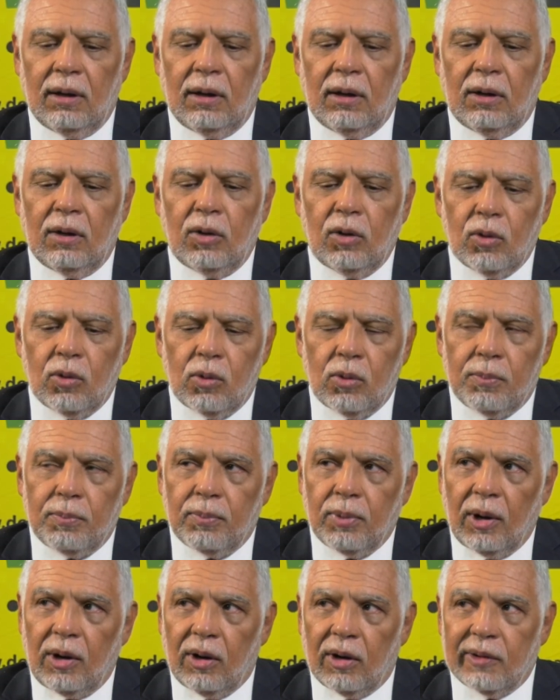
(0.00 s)
new
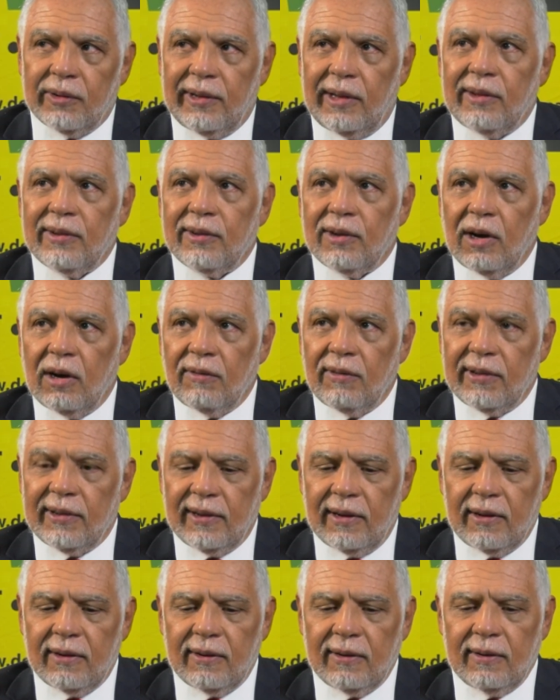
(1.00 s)
products and
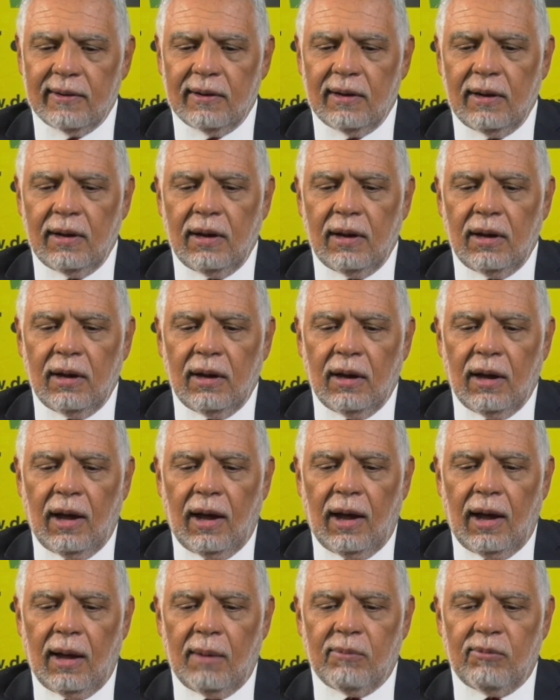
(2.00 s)
services.
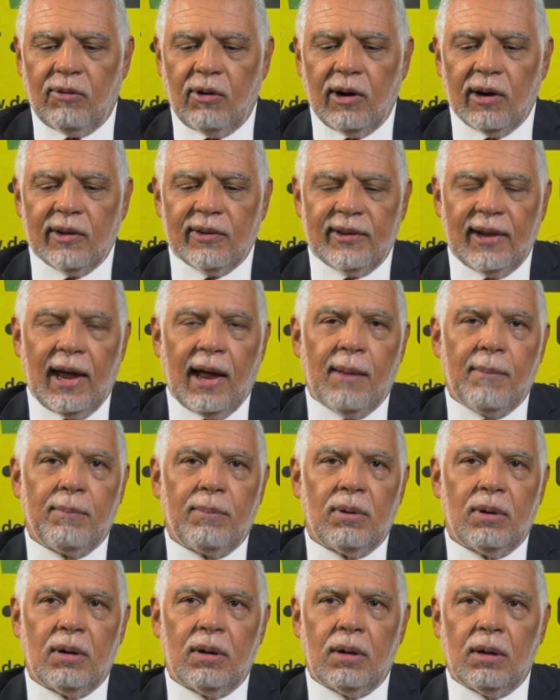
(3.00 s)
For
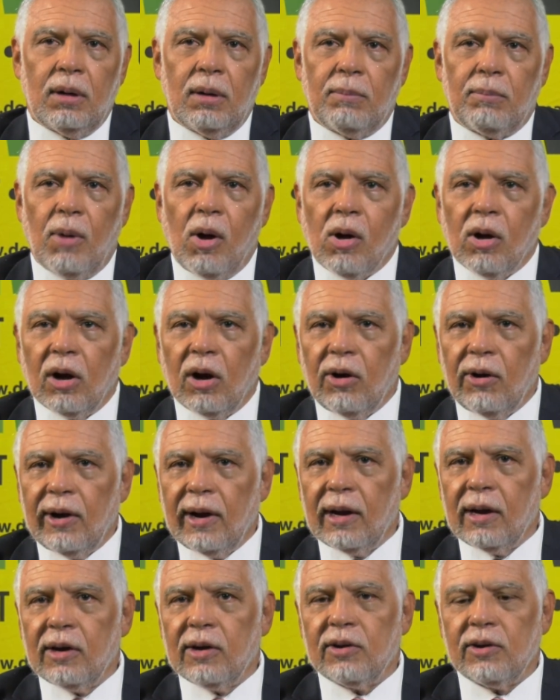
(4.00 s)
example,
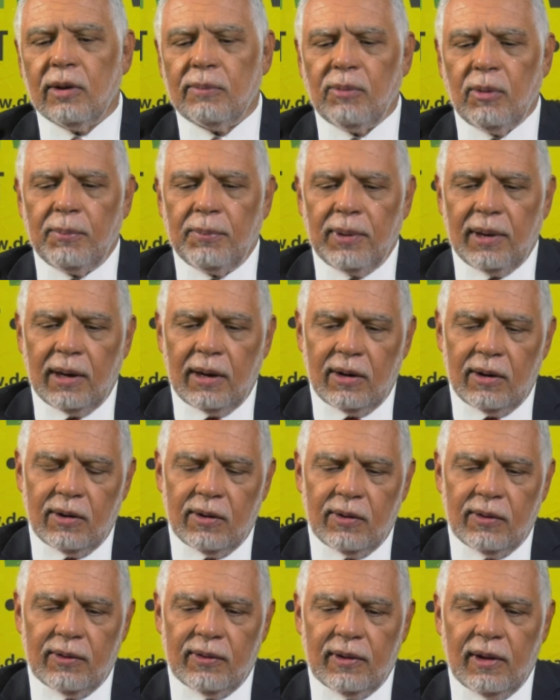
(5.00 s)
bunkering, ship
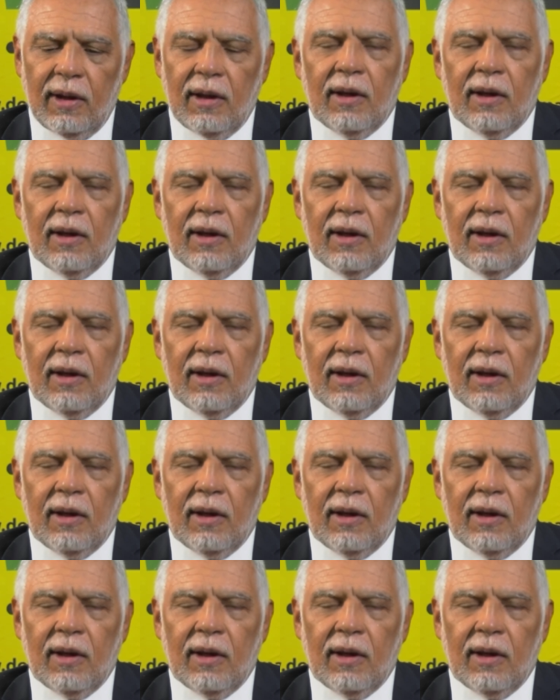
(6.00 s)
repairs.